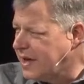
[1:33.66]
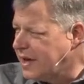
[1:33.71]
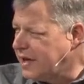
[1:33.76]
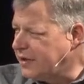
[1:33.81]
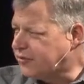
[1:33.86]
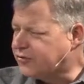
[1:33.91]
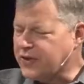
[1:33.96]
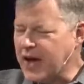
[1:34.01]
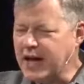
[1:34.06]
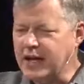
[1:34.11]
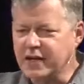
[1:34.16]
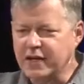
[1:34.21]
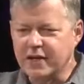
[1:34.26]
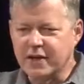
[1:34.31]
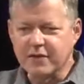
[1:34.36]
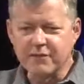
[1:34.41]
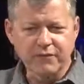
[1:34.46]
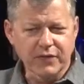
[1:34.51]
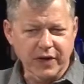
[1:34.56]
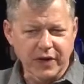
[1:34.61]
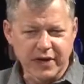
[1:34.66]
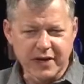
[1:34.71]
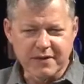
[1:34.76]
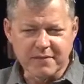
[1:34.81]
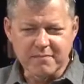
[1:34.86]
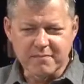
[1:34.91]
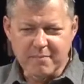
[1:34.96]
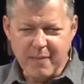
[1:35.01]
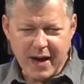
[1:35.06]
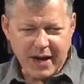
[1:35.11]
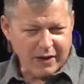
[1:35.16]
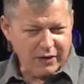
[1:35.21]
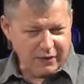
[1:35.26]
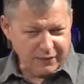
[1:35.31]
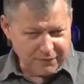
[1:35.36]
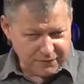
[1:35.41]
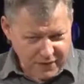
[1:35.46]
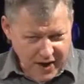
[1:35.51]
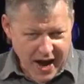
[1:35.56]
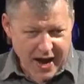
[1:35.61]
He stated it very
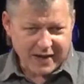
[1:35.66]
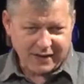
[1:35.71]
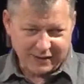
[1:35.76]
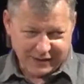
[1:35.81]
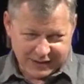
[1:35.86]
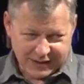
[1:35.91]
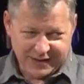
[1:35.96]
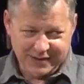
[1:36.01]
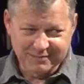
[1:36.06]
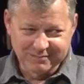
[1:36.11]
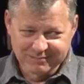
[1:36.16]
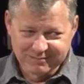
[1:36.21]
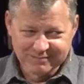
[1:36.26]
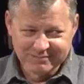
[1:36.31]
matter-of-factly.